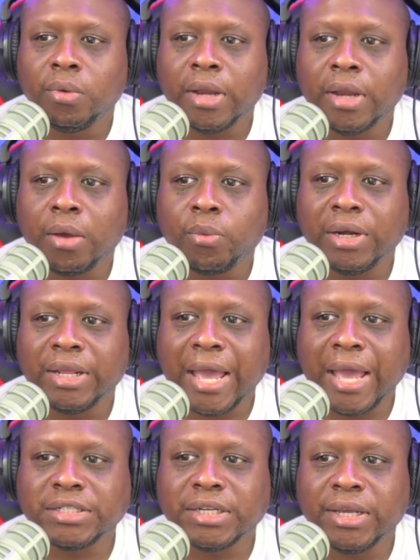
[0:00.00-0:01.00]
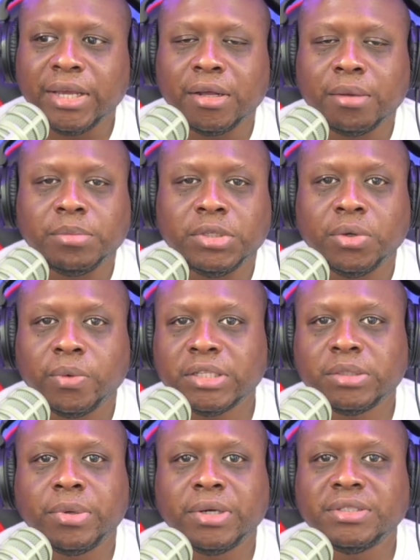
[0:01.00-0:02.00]
Now, will he actually end up doing
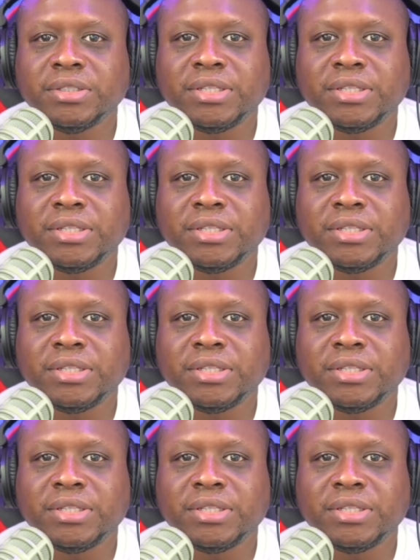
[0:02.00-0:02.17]
his prison